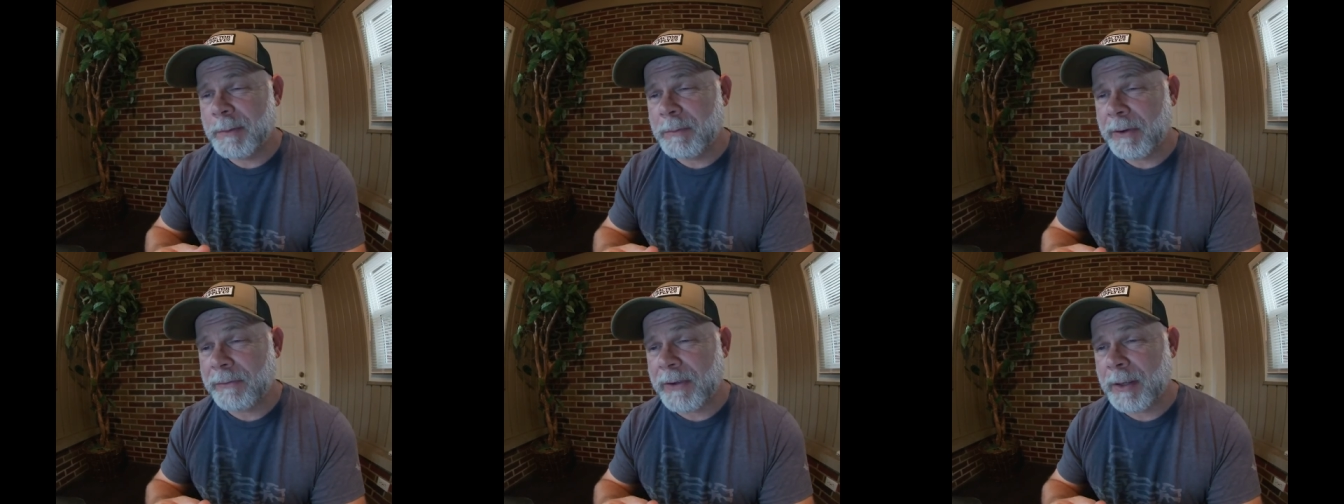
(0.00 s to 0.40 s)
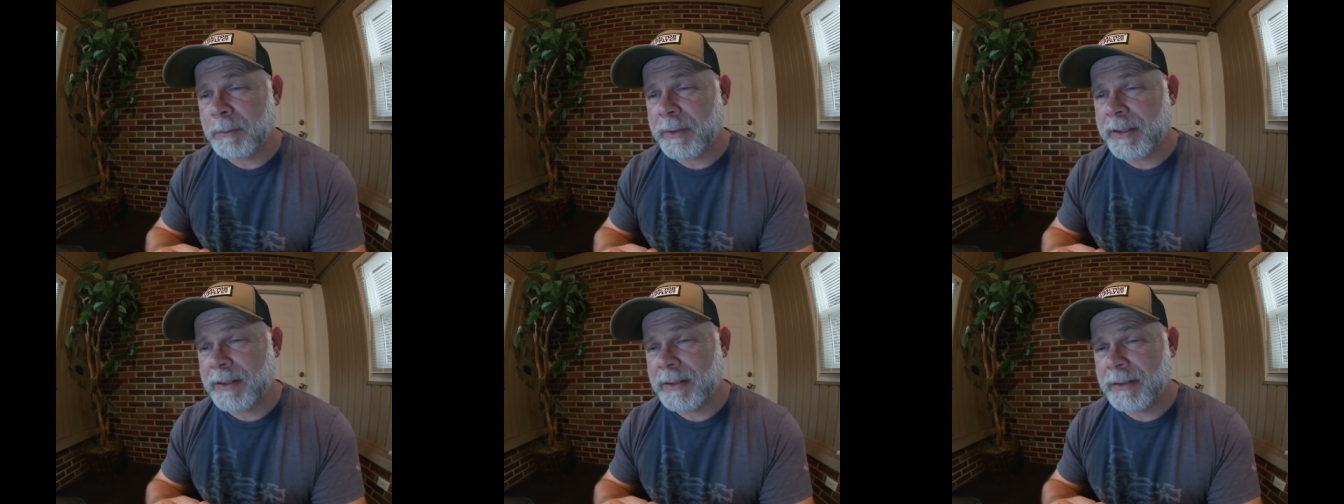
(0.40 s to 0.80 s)
My
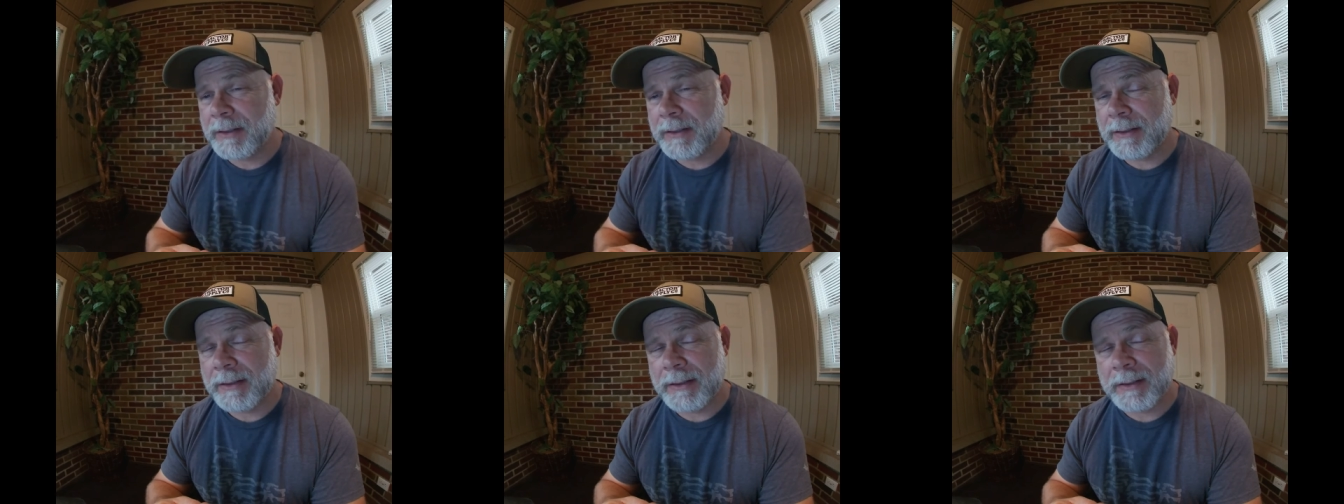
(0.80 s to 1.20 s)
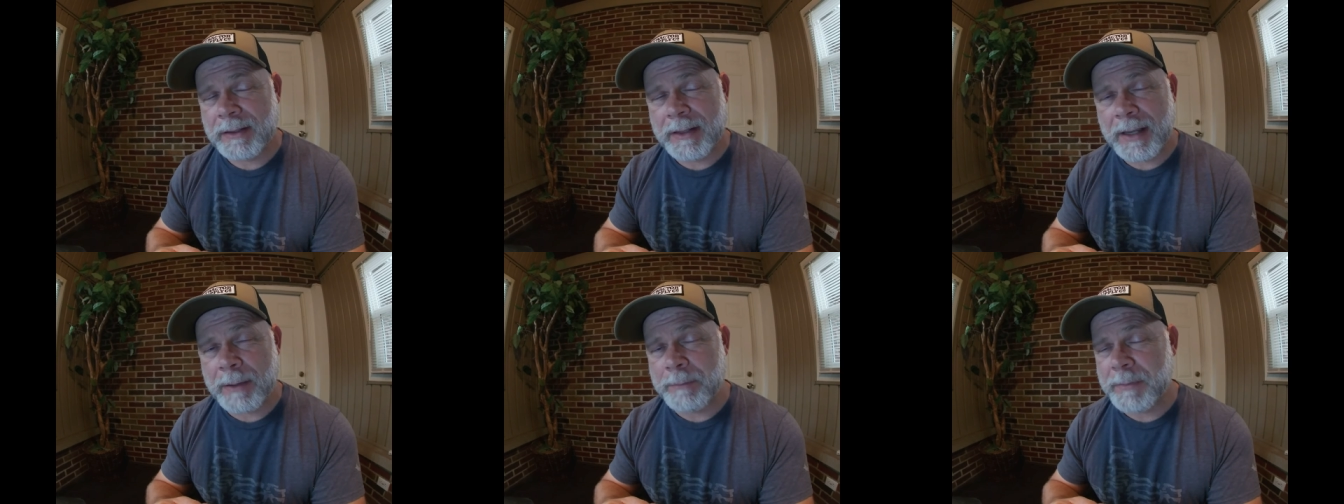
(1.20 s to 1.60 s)
family,
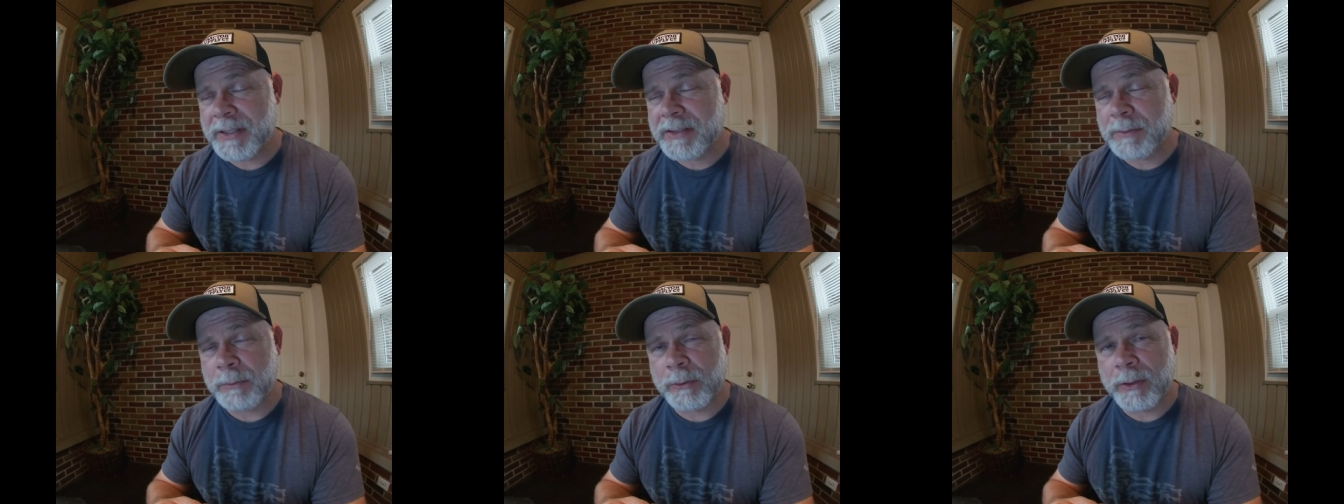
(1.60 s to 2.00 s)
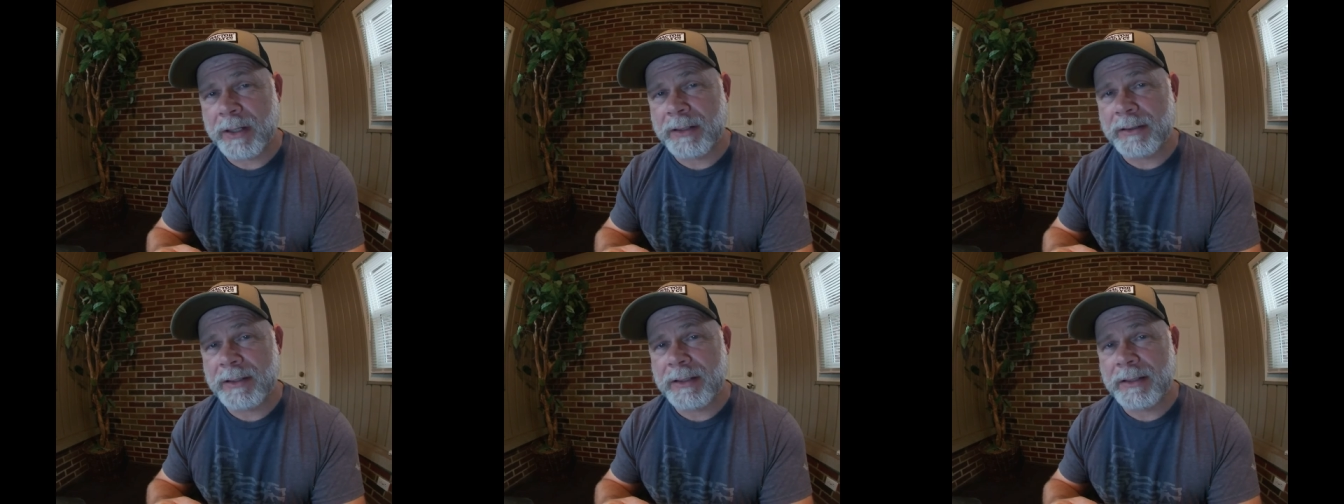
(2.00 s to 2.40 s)
I miss them
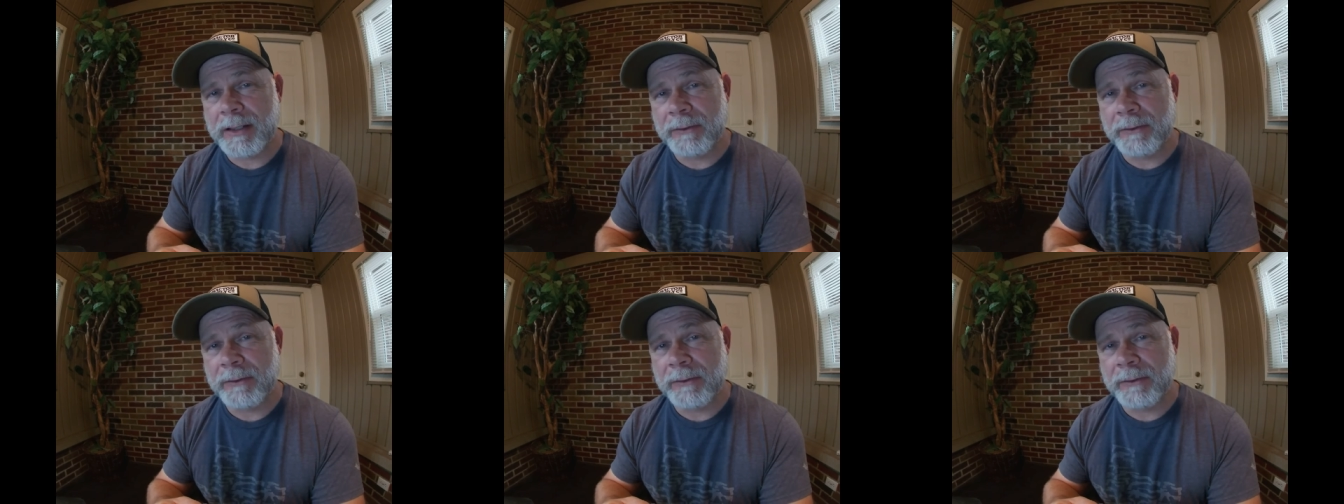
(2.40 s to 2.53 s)
greatly.